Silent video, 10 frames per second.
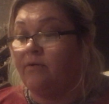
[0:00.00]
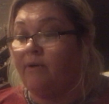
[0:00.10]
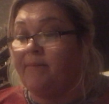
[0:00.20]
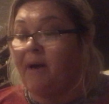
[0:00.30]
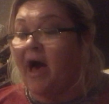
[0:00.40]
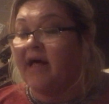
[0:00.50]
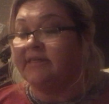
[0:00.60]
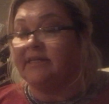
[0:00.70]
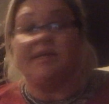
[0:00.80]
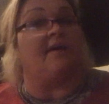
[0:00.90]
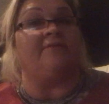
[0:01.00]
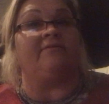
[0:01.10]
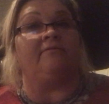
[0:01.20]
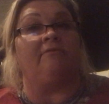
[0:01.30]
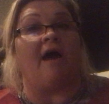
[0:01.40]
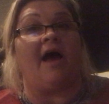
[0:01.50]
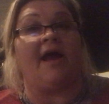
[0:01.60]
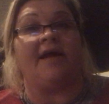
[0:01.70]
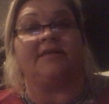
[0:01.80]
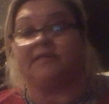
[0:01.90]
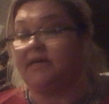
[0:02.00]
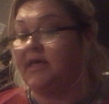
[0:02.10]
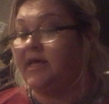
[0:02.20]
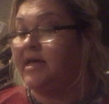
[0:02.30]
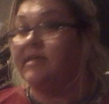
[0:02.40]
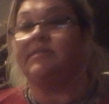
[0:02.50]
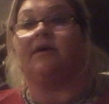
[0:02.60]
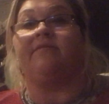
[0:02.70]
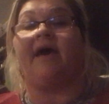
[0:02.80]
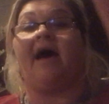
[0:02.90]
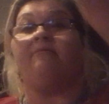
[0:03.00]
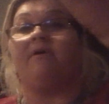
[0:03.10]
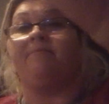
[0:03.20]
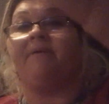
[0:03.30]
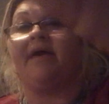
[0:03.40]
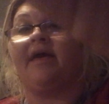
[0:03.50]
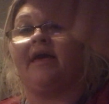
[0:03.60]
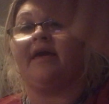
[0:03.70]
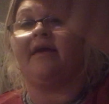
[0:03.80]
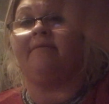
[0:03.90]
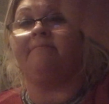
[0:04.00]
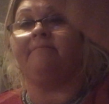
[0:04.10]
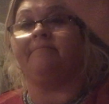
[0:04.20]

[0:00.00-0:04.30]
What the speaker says: we positive, right? So that would be